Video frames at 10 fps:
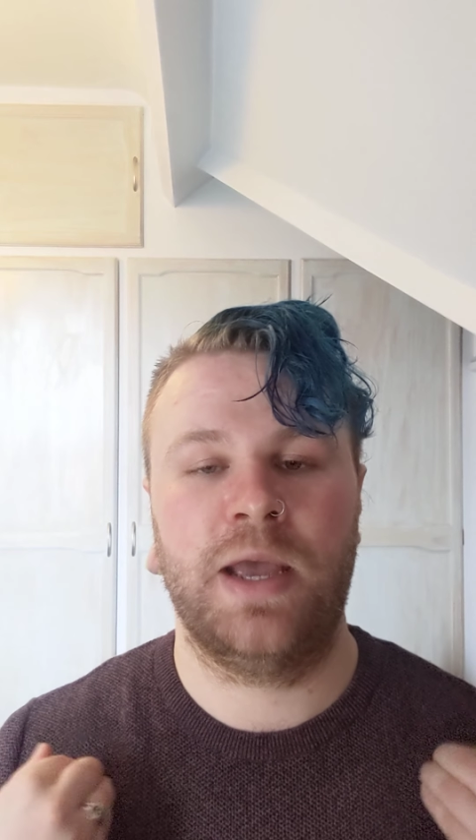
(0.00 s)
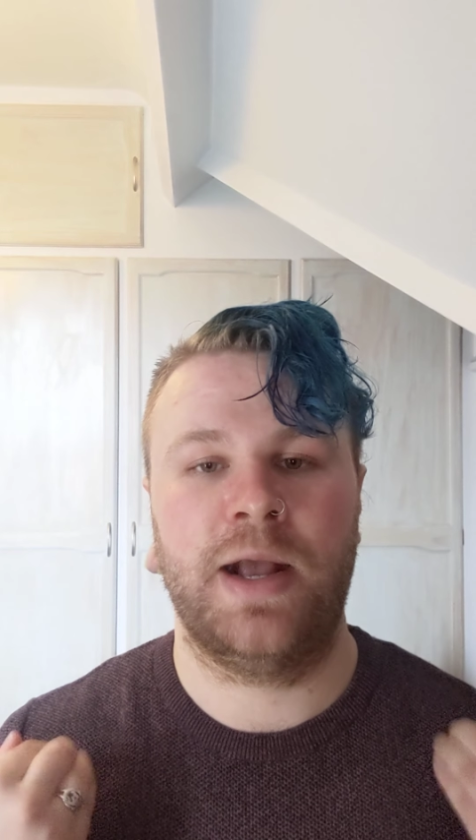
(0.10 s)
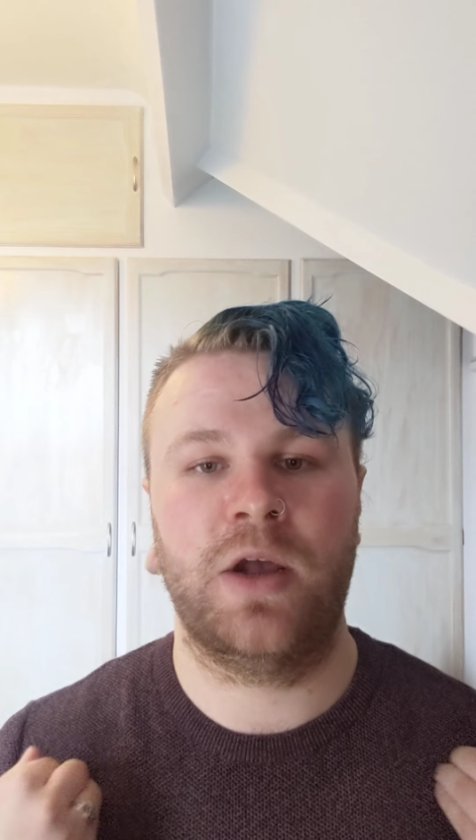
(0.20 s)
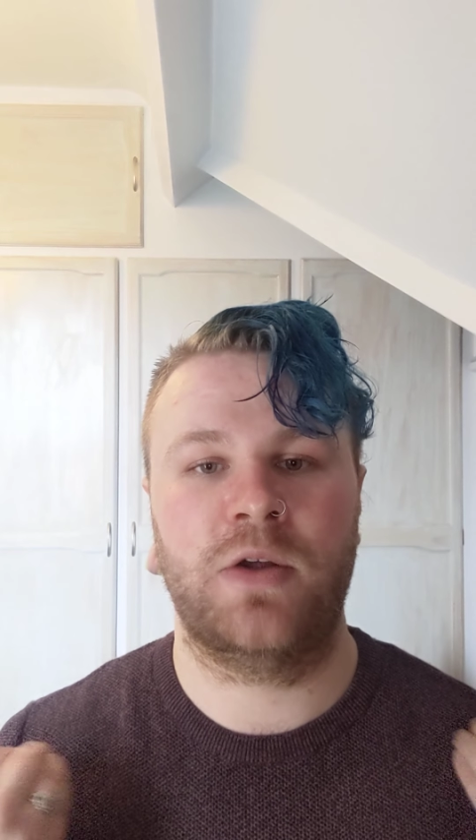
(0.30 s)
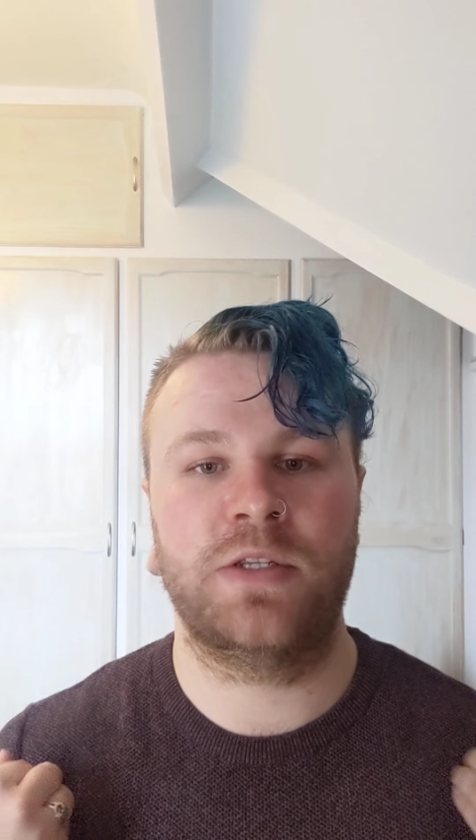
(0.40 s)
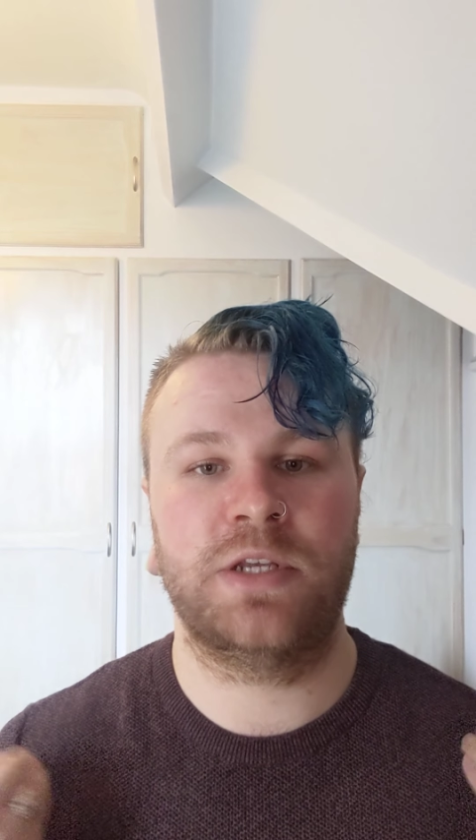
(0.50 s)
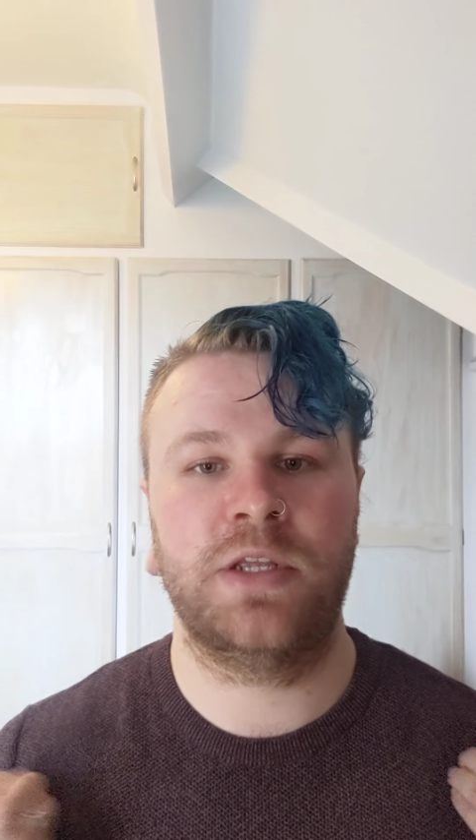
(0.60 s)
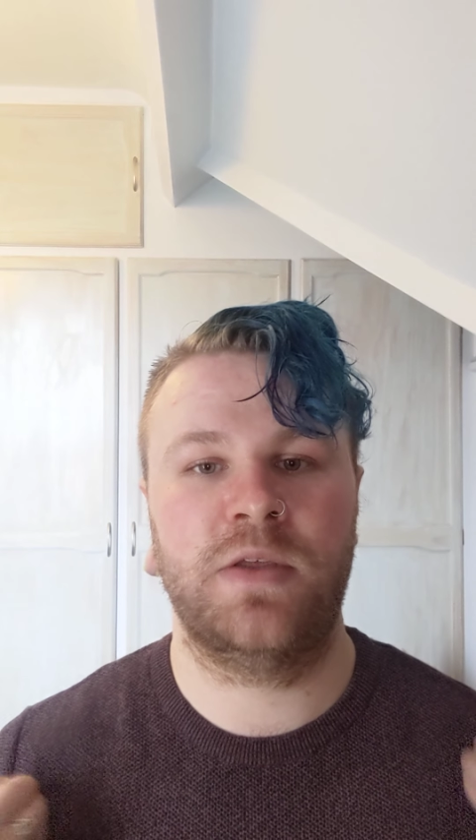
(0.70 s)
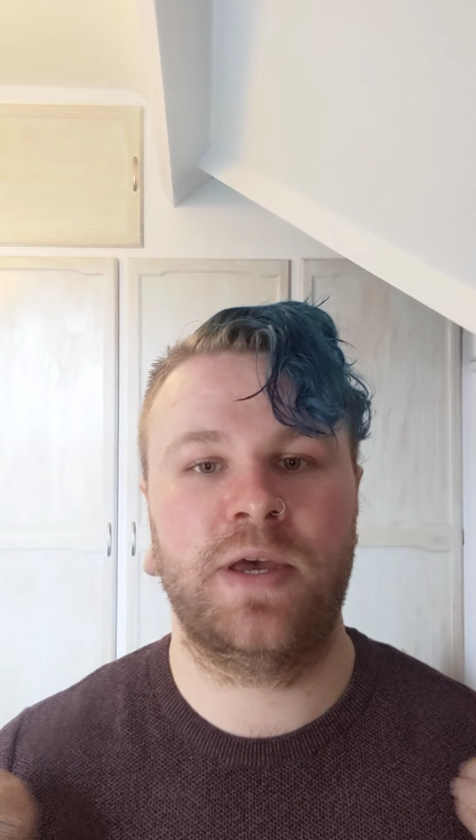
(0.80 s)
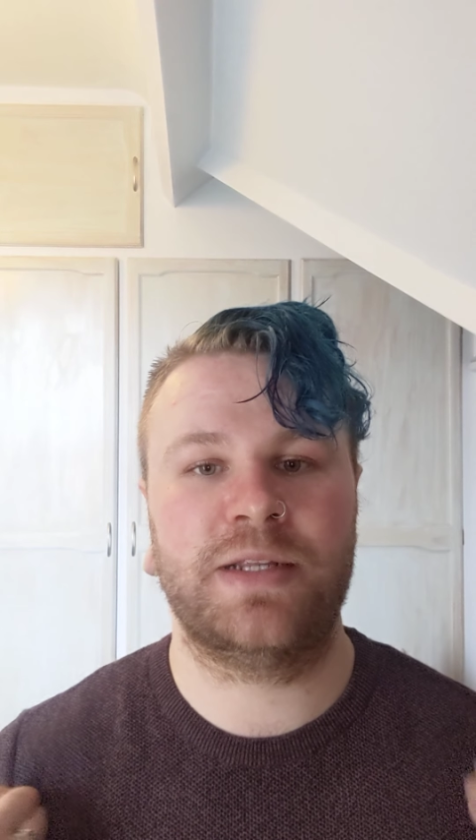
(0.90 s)
and
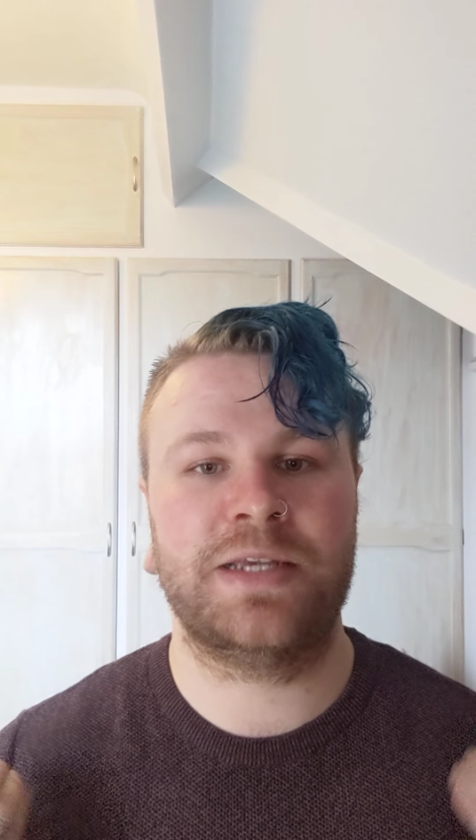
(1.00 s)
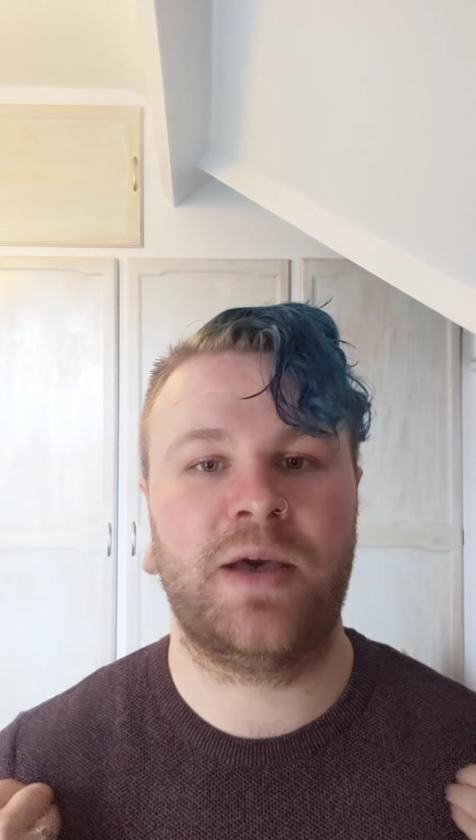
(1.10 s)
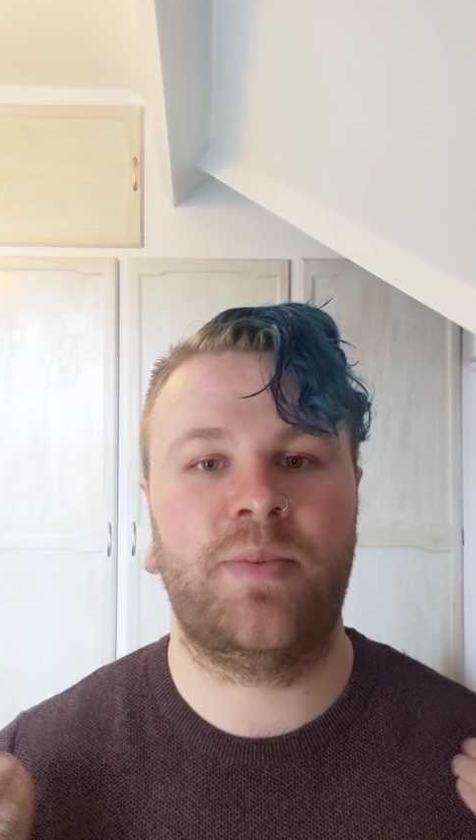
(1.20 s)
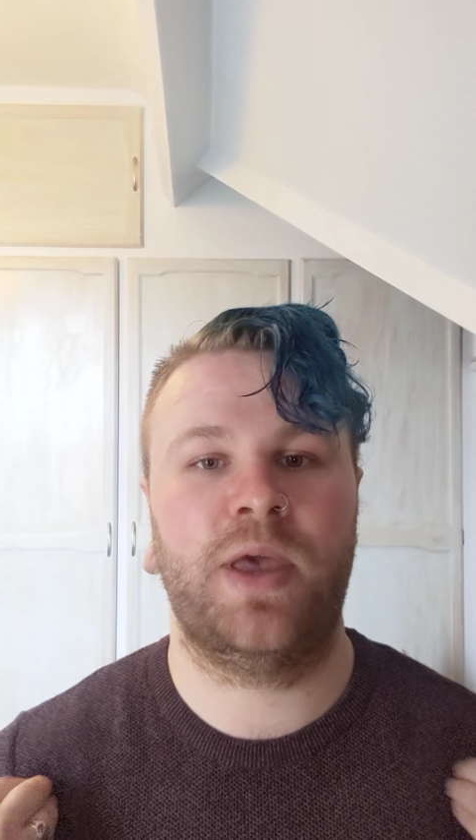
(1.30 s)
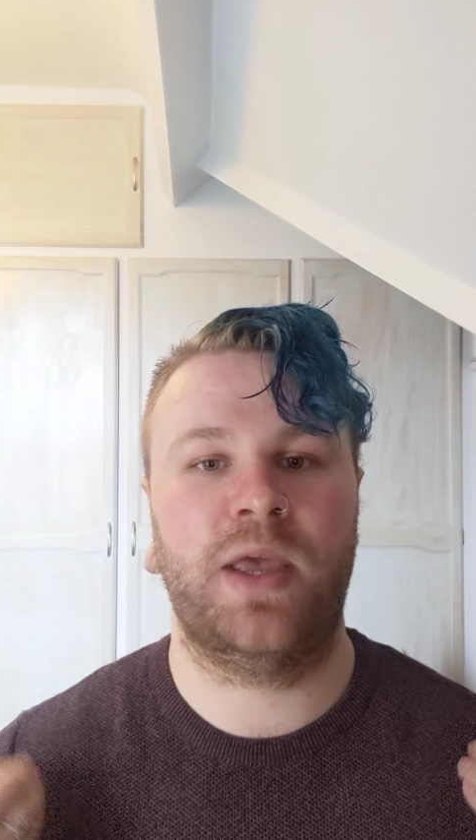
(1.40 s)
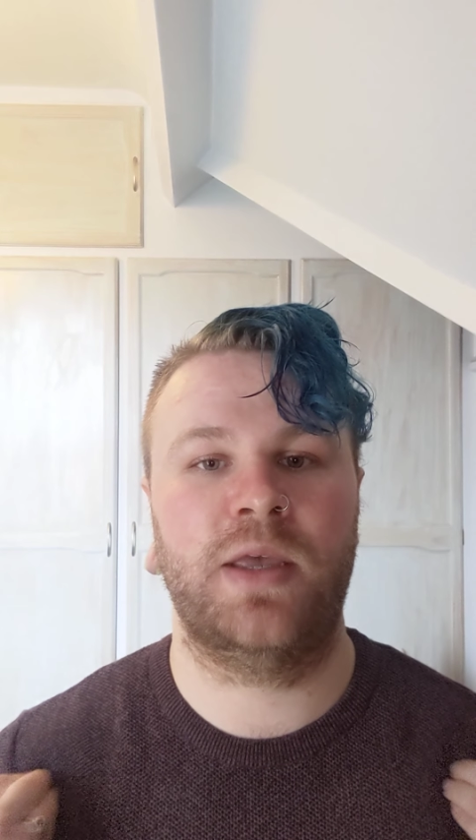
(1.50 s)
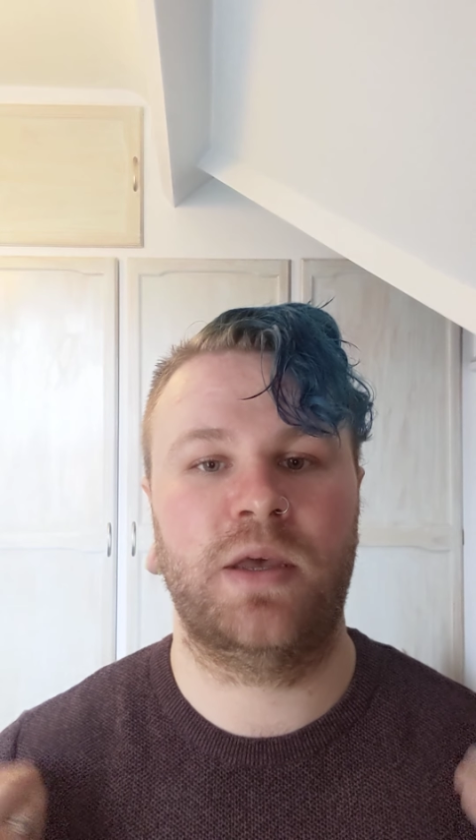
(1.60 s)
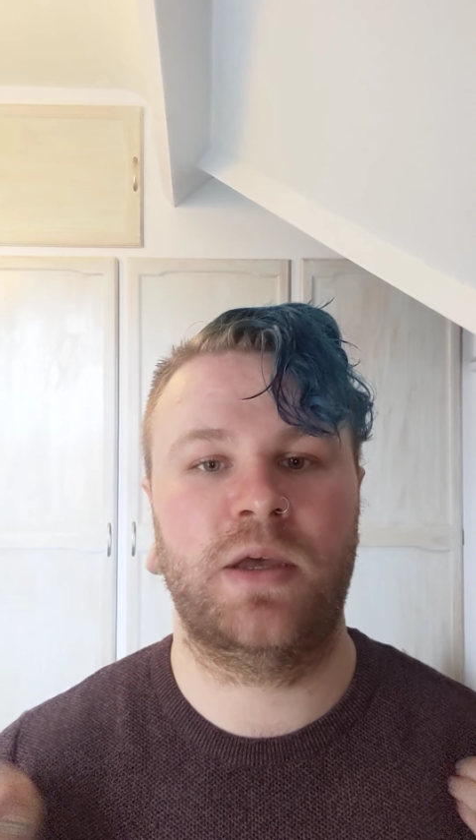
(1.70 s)
continue that tapping